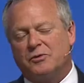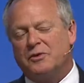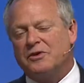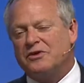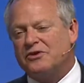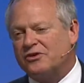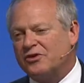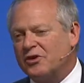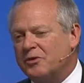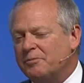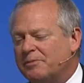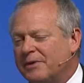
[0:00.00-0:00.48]
We
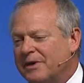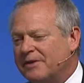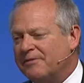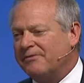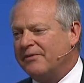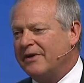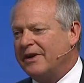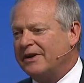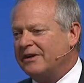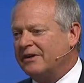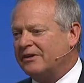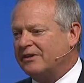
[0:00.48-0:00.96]
shouldn't be
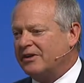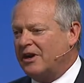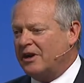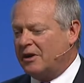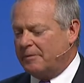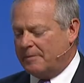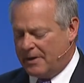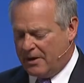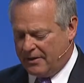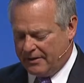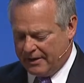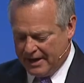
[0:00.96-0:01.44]
afraid to talk
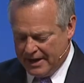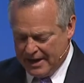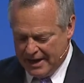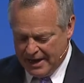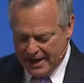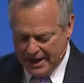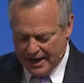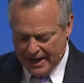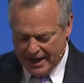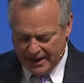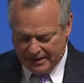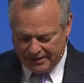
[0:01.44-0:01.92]
about
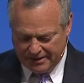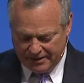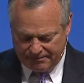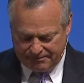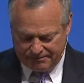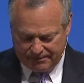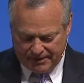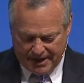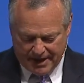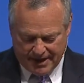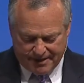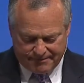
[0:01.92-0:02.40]
end
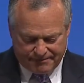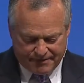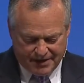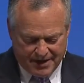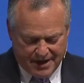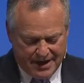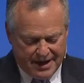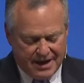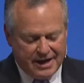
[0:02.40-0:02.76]
of life.